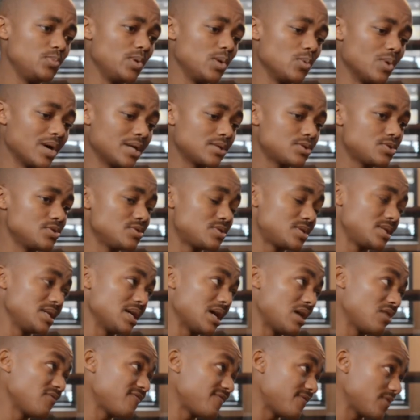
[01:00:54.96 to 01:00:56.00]
we want to see
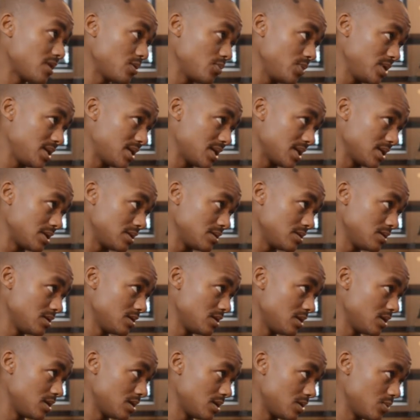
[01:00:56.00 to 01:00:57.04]
how far we can
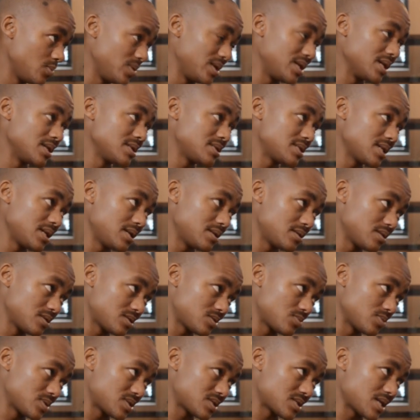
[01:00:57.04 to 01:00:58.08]
we can take
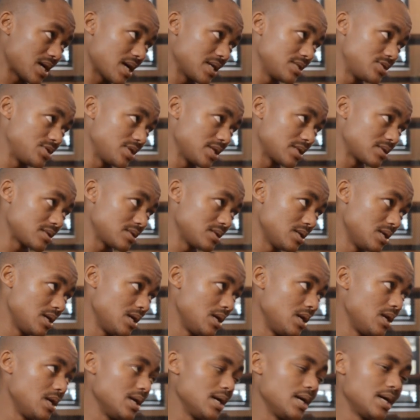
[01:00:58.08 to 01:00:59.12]
this with Skyject,
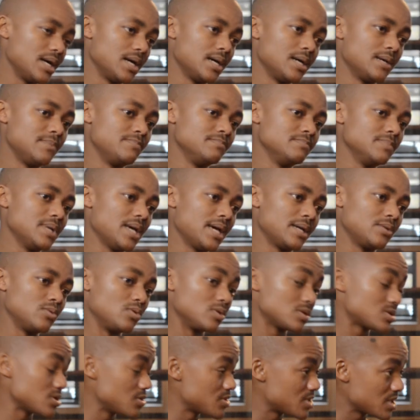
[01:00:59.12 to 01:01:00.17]
Um, and
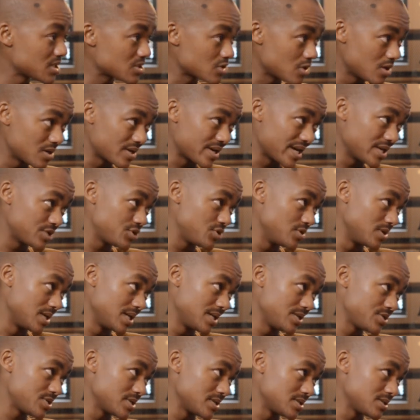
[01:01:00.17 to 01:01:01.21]
also just
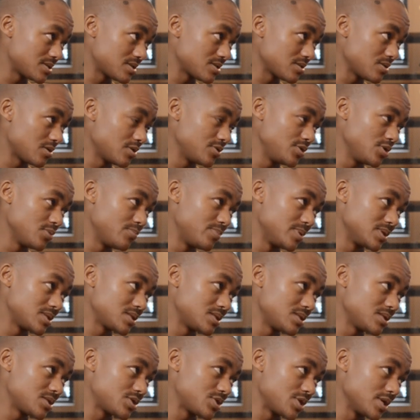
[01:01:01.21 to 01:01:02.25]
congratulations on your
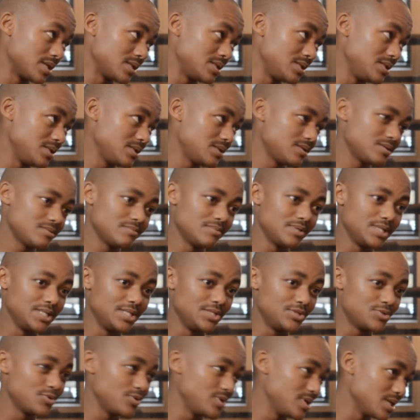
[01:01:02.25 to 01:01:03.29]
business journey.
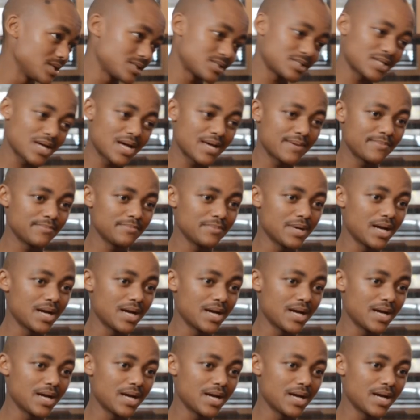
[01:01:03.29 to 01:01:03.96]
In two years time,